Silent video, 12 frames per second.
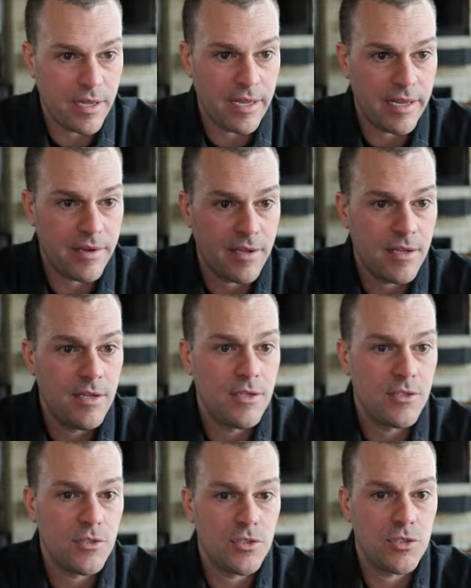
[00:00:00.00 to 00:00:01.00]
and
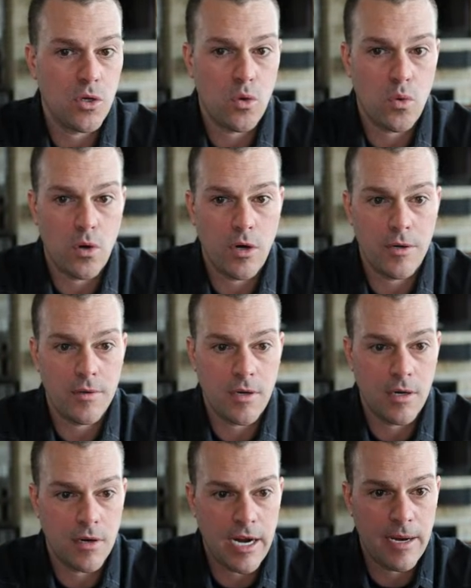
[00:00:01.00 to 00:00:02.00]
so on,
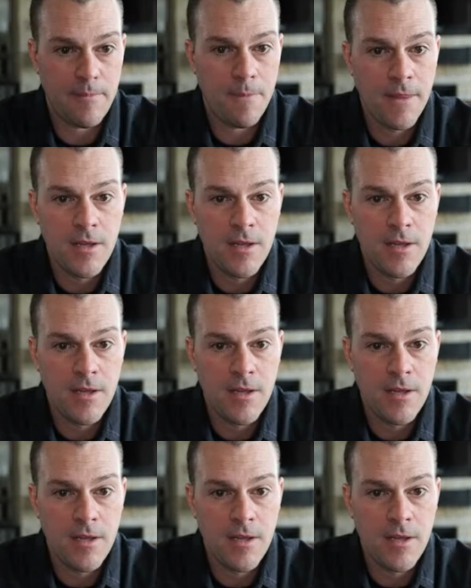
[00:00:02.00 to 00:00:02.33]
all right?